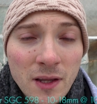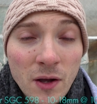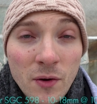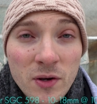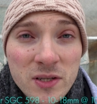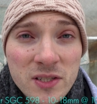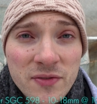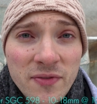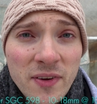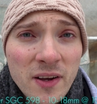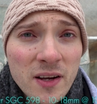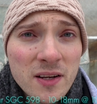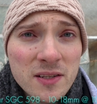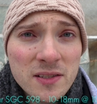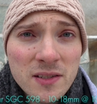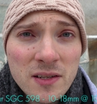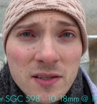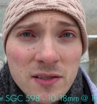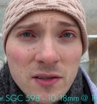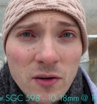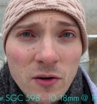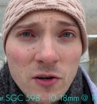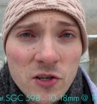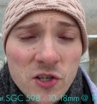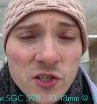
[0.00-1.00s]
Now, as far as
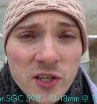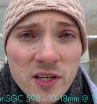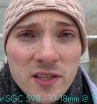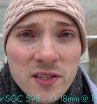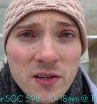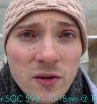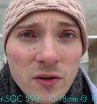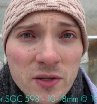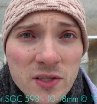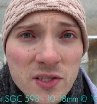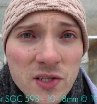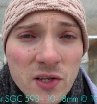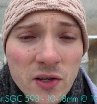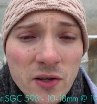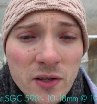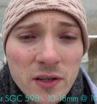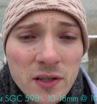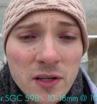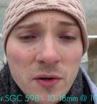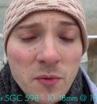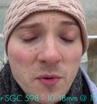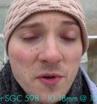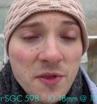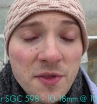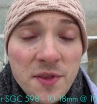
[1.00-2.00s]
distortion is
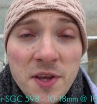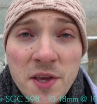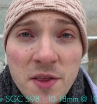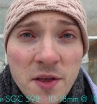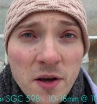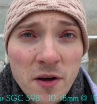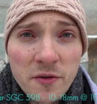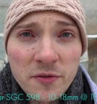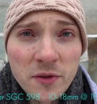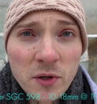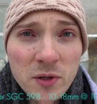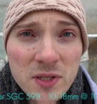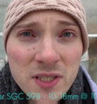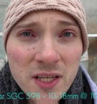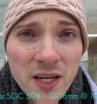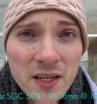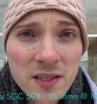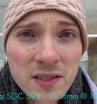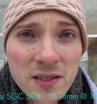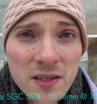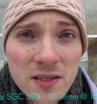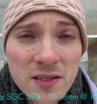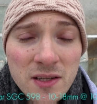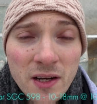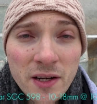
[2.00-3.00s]
concerned, with neither of those
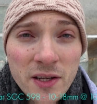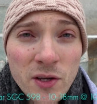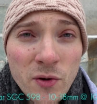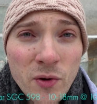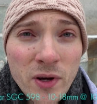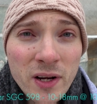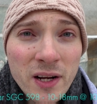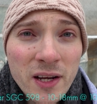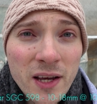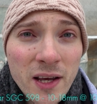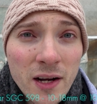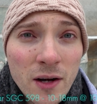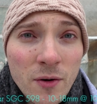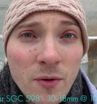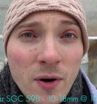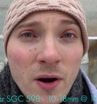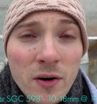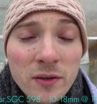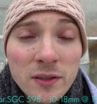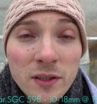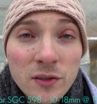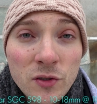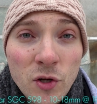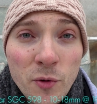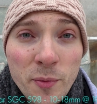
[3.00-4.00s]
lenses are you gonna get
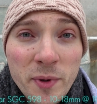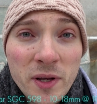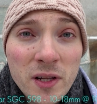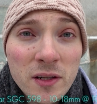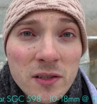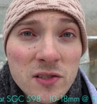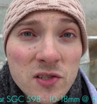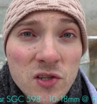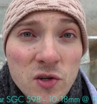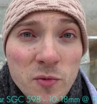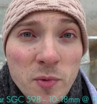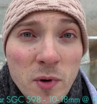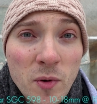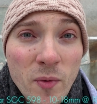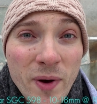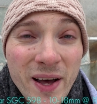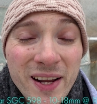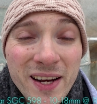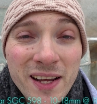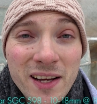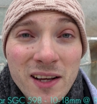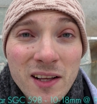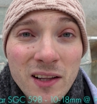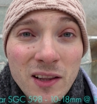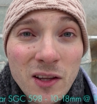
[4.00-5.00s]
around a typical super
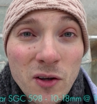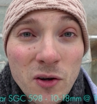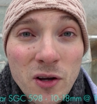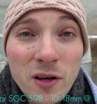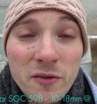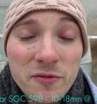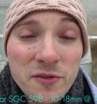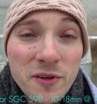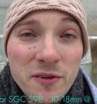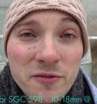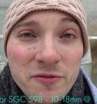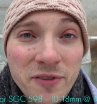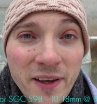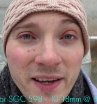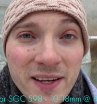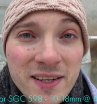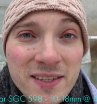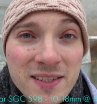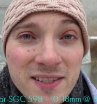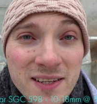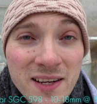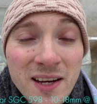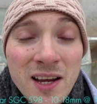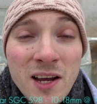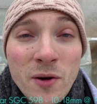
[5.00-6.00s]
wide angle look of your
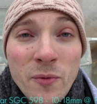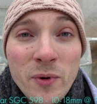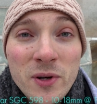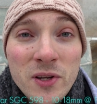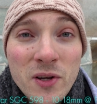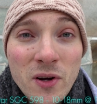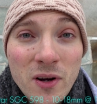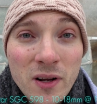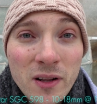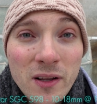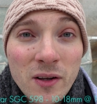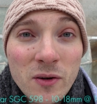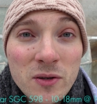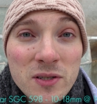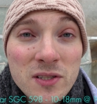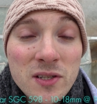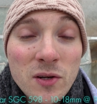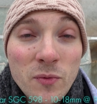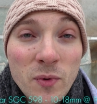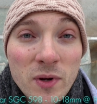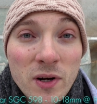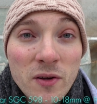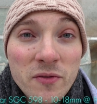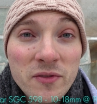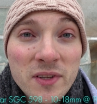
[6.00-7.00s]
face when you're close
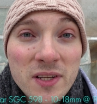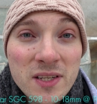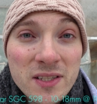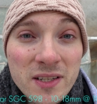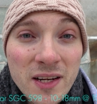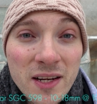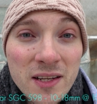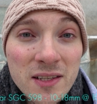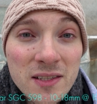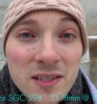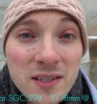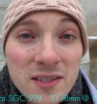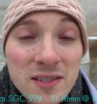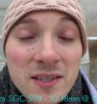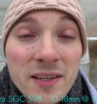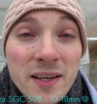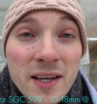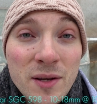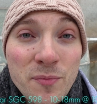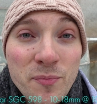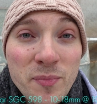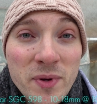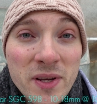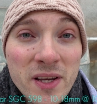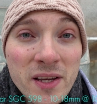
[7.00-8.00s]
to one of these lenses,
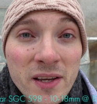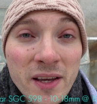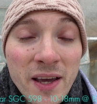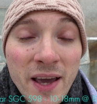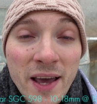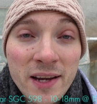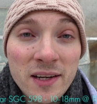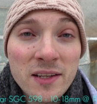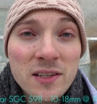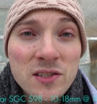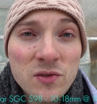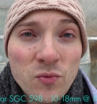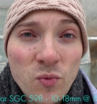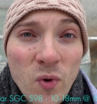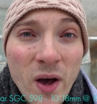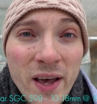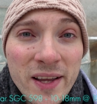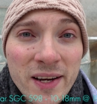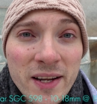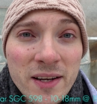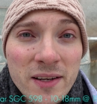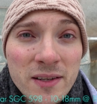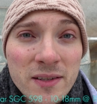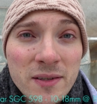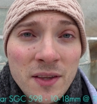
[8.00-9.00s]
it being at its
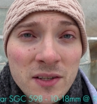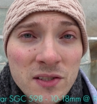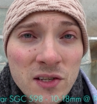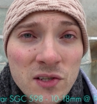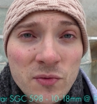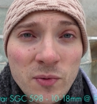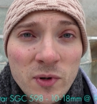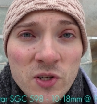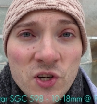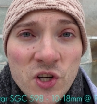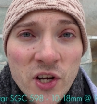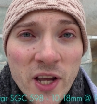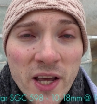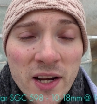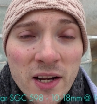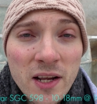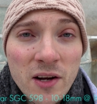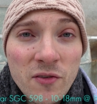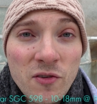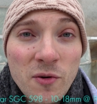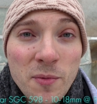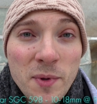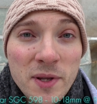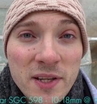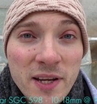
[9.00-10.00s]
wide end. This is what you're
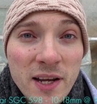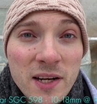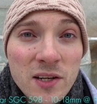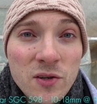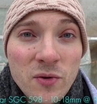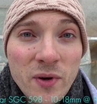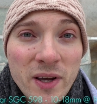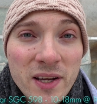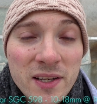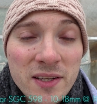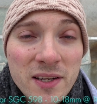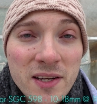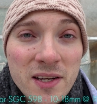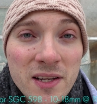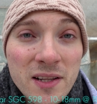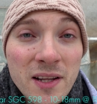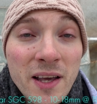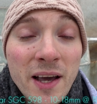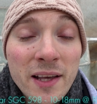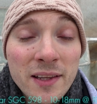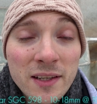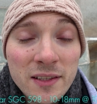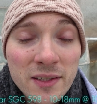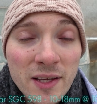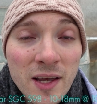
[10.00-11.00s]
getting from the 10-18
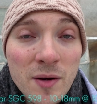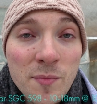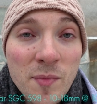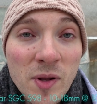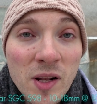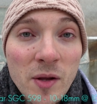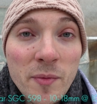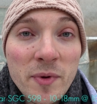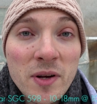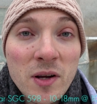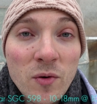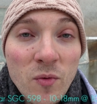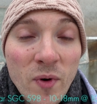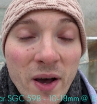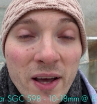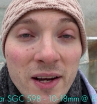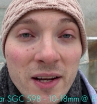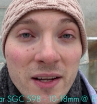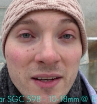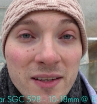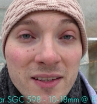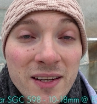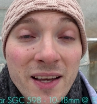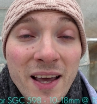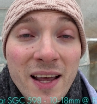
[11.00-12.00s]
at a 10mm wide
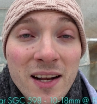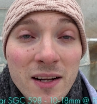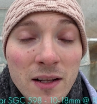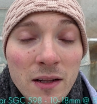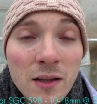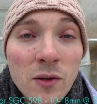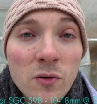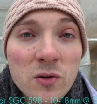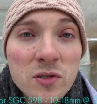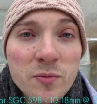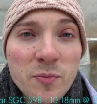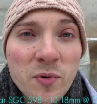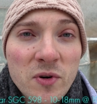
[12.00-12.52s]
end at close